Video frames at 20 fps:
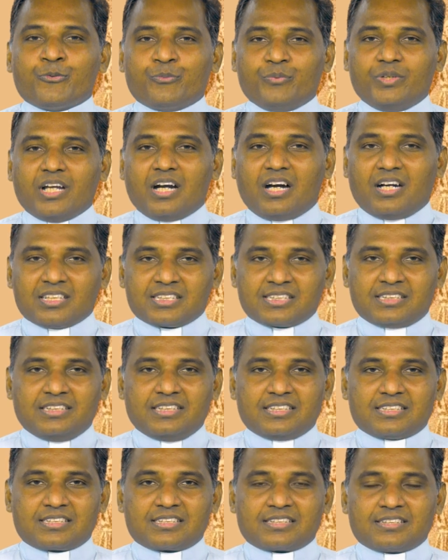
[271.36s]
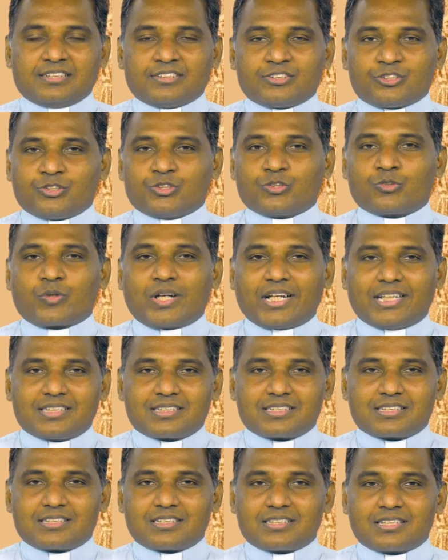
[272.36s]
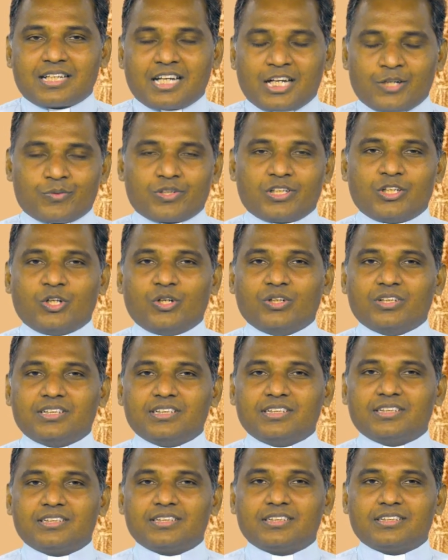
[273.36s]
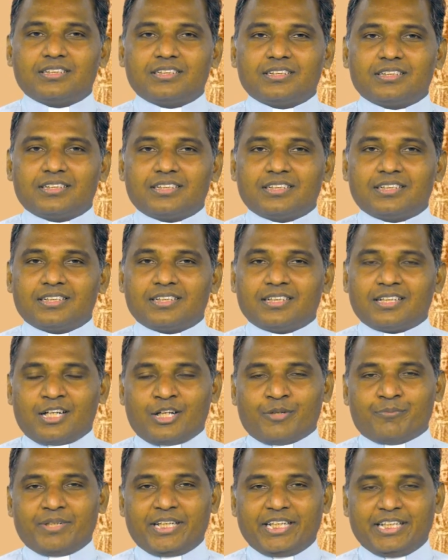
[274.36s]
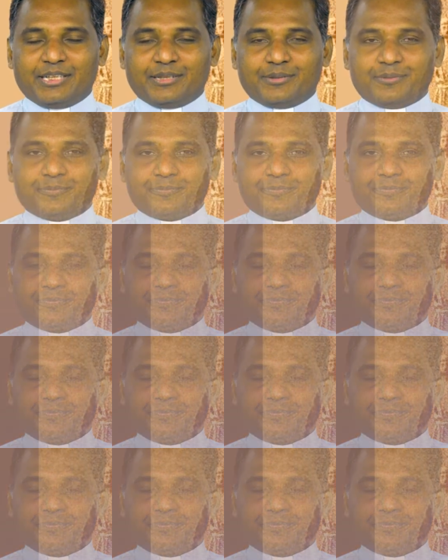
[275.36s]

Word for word: We ask this through Christ our Lord. Amen.